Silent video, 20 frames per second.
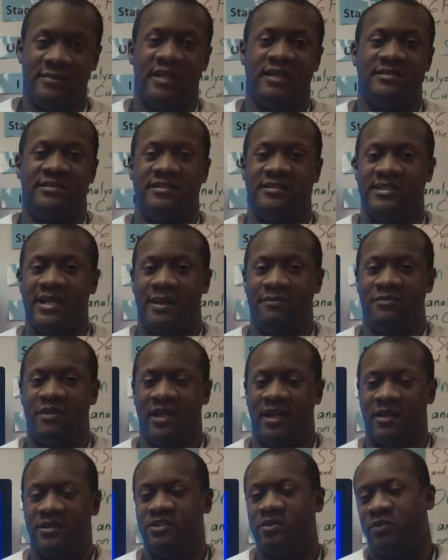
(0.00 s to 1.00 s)
It's the same
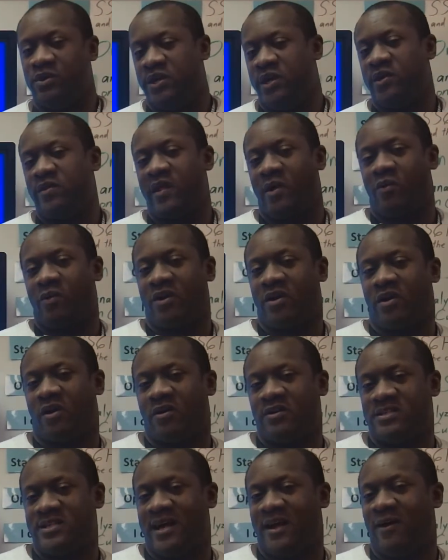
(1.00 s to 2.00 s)
thing. So when you hear that word
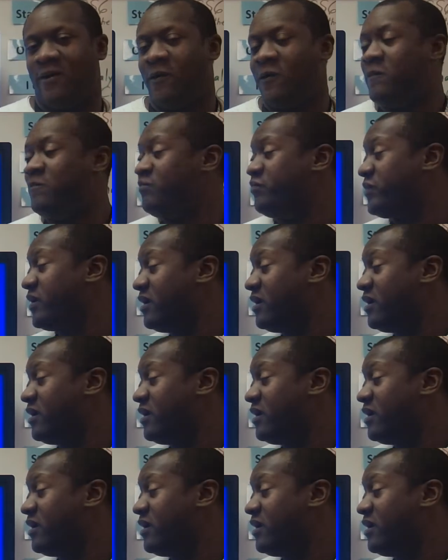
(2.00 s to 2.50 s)
cartel,